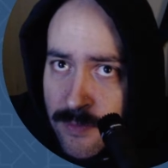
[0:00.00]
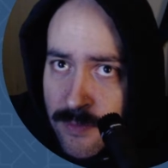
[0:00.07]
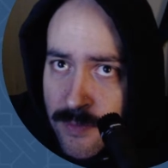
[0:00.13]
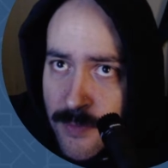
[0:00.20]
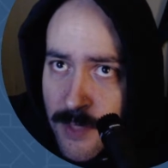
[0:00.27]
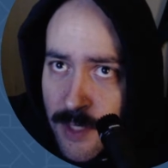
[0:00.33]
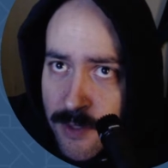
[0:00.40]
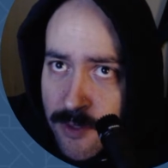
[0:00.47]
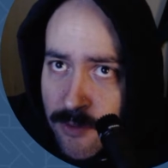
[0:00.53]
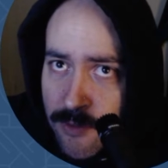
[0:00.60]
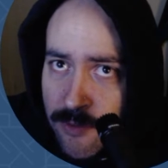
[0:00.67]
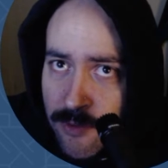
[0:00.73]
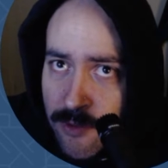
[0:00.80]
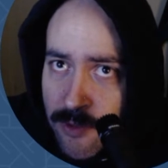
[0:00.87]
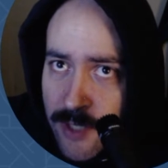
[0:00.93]
And so we've
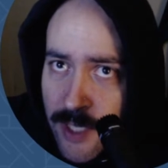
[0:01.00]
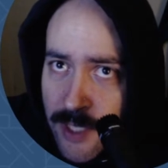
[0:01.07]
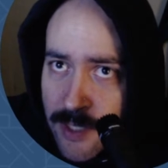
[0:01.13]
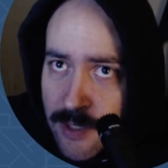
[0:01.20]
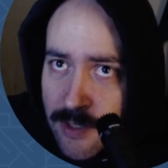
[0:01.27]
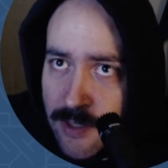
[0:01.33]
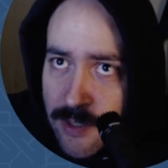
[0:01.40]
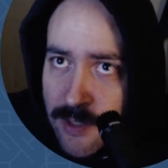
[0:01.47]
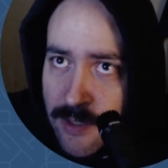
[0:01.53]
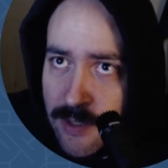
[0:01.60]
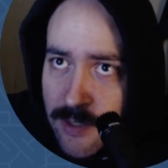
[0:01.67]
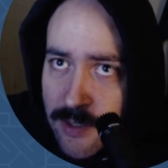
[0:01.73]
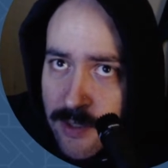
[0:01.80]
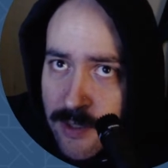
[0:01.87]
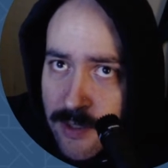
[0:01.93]
created
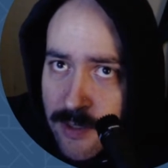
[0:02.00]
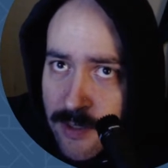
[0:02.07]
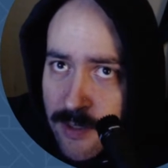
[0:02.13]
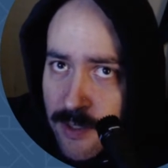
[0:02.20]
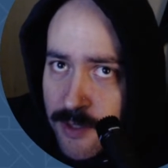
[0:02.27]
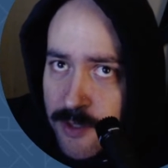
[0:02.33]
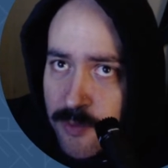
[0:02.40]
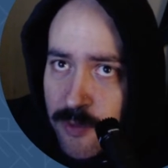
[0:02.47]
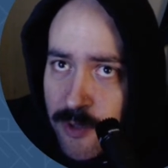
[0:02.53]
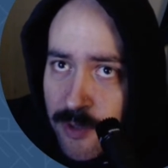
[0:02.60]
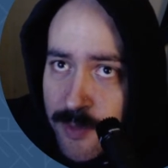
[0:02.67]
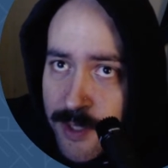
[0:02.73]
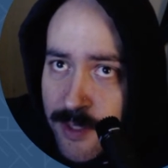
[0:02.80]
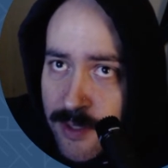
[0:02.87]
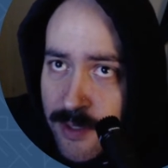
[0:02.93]
a
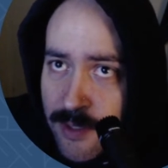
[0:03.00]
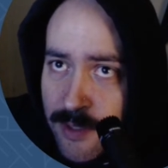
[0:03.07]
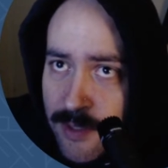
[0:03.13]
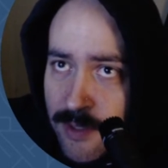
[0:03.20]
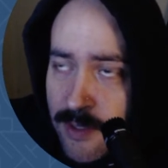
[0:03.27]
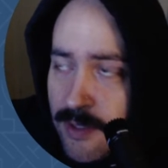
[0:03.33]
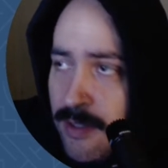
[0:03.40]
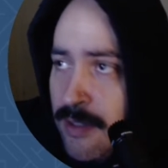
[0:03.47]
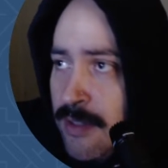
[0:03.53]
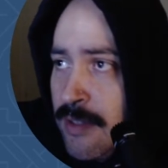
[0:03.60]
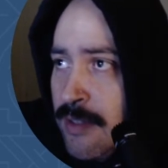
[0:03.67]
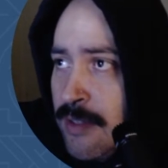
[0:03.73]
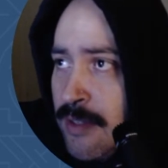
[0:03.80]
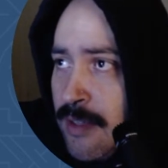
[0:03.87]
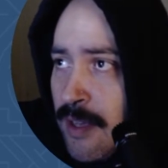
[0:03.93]
deployment,
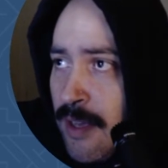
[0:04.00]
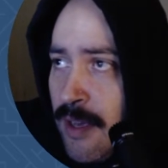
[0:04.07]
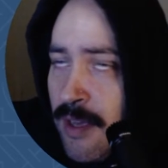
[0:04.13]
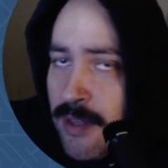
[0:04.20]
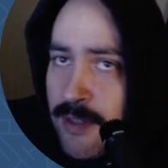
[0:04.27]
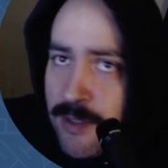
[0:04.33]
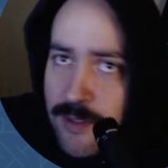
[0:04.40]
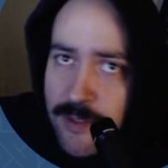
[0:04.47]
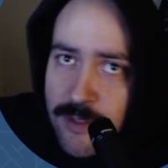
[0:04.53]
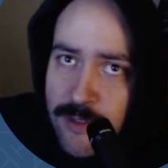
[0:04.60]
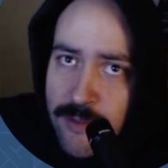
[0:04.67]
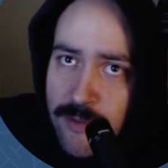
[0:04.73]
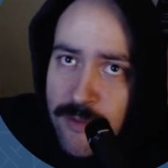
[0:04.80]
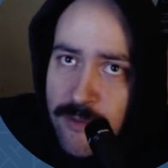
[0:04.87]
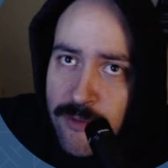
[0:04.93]
and it's
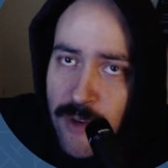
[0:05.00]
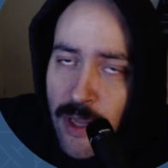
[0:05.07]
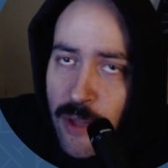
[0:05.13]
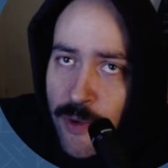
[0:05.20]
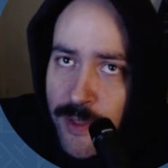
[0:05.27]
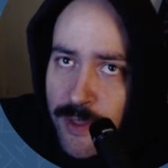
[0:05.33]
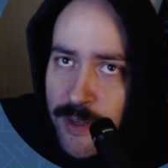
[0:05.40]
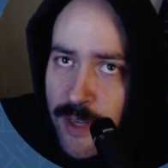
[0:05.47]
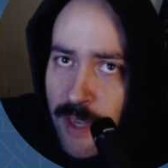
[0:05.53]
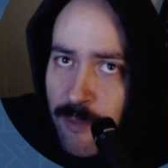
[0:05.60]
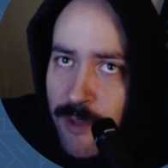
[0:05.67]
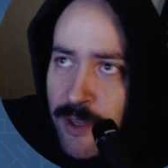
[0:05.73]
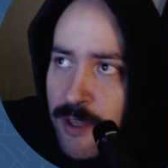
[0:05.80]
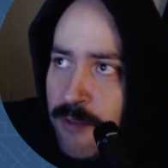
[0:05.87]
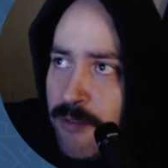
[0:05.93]
following the naming
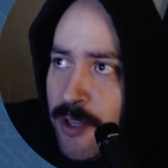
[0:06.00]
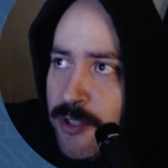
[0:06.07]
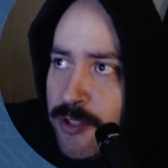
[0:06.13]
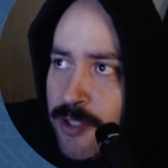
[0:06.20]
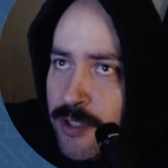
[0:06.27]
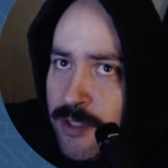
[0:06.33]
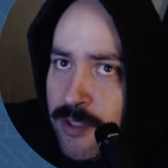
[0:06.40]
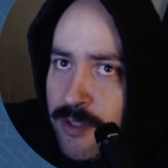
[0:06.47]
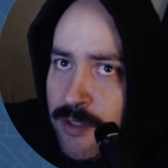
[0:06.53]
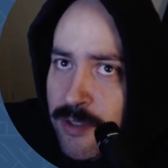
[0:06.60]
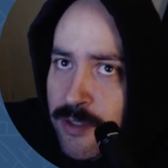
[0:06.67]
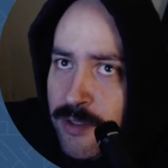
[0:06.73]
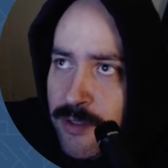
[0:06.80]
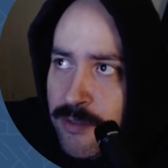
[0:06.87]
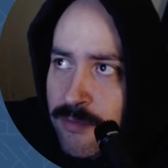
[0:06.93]
convention
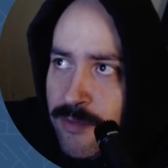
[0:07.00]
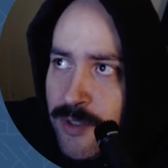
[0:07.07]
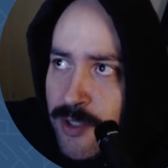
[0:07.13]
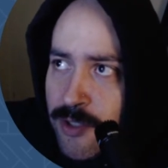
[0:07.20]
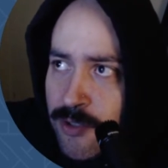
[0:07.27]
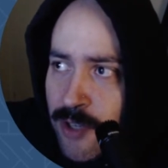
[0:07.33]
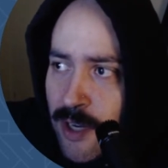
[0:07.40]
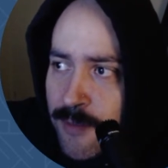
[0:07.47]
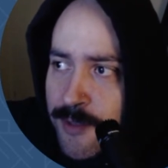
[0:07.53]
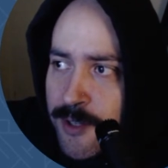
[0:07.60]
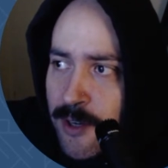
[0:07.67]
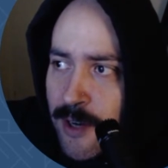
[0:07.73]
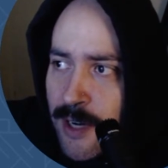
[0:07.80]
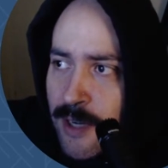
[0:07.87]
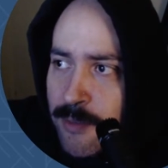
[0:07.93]
described in our
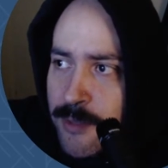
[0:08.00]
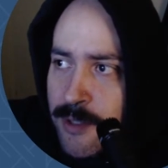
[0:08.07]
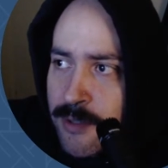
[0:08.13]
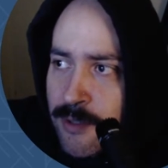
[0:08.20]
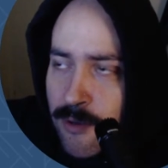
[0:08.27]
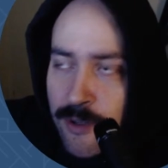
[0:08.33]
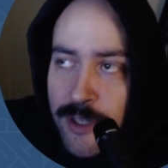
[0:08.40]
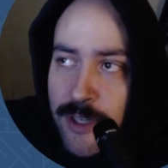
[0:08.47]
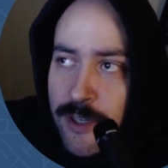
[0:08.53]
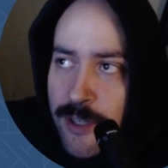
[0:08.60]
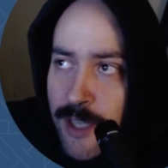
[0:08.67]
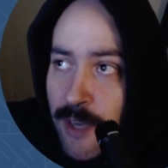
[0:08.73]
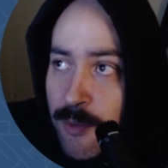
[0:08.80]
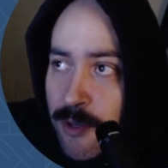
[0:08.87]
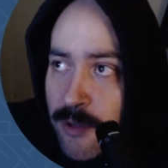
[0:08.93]
app, or in our
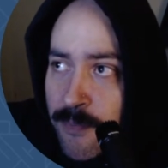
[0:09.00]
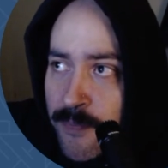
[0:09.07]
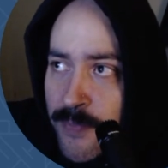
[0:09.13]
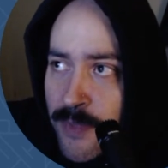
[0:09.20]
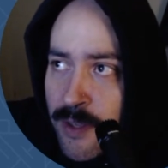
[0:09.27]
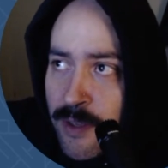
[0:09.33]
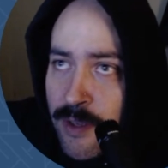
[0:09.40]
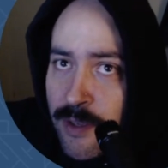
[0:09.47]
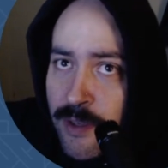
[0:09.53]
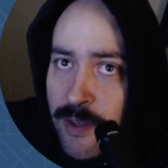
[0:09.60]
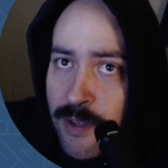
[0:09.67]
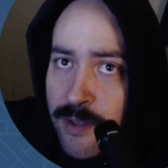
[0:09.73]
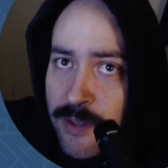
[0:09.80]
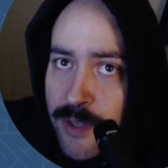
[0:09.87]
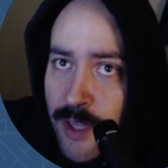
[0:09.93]
YAML,
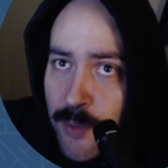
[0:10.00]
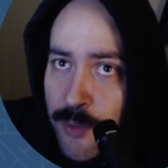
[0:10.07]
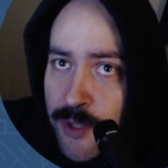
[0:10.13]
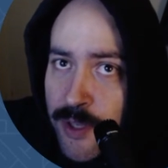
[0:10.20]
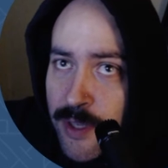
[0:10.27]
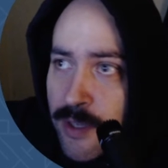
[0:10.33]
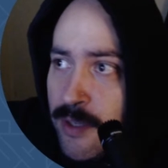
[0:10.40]
namely